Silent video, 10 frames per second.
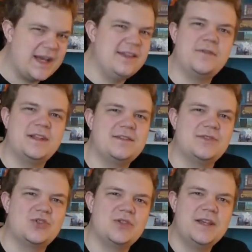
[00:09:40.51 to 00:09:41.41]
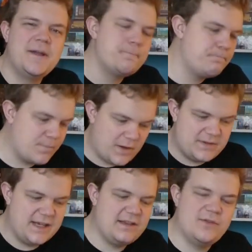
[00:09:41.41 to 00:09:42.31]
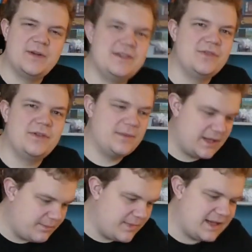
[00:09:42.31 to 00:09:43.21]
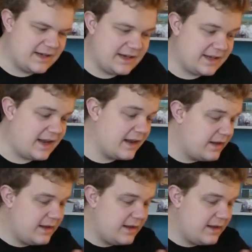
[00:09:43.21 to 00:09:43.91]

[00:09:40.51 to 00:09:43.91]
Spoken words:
I love that touch of taking the original and then making it like that.